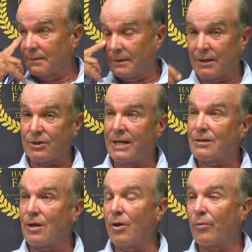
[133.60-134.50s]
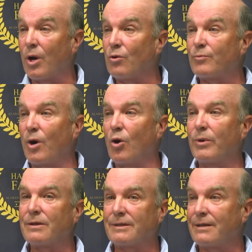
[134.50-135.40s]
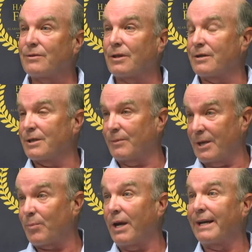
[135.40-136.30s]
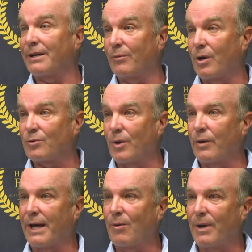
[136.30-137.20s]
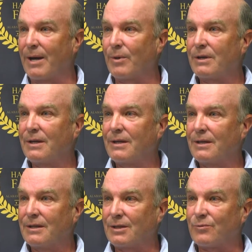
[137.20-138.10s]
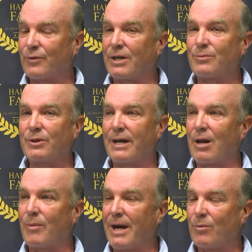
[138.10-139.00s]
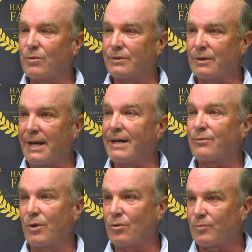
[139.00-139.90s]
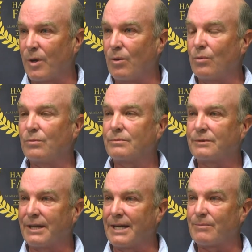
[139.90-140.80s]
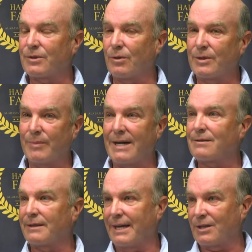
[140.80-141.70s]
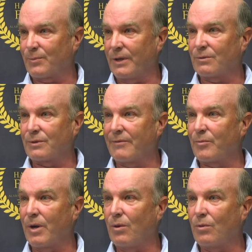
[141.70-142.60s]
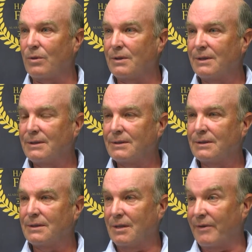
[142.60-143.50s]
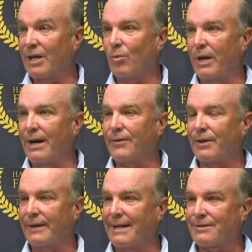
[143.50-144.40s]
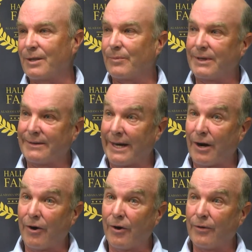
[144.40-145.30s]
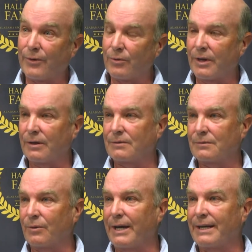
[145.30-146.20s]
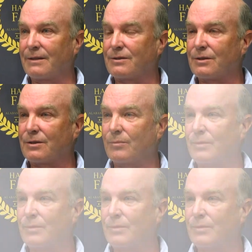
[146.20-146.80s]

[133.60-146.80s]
get a chance to call the Rose Bowl, but it's interesting because he played in the Rose Bowl at Alabama. His freshman year at Alabama was their last Rose Bowl team, so he basically had experience with every bowl available out there, and that's something that they earned through their grading system.